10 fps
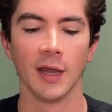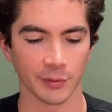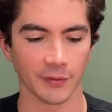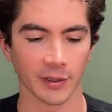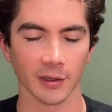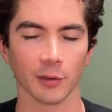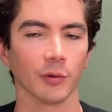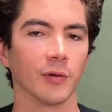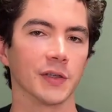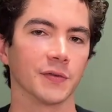So we've had a lot of
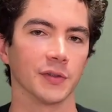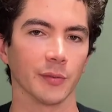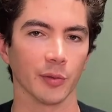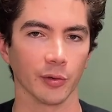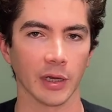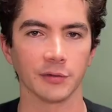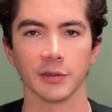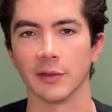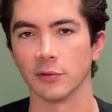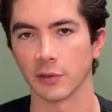requests for some of the more
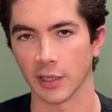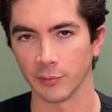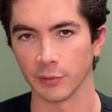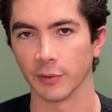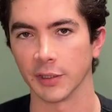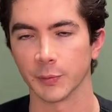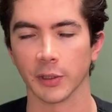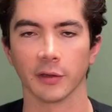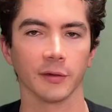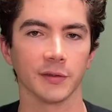entry-level, kind of mid-range
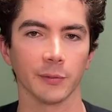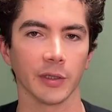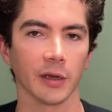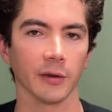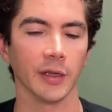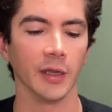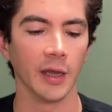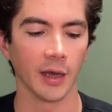binoculars that we carry.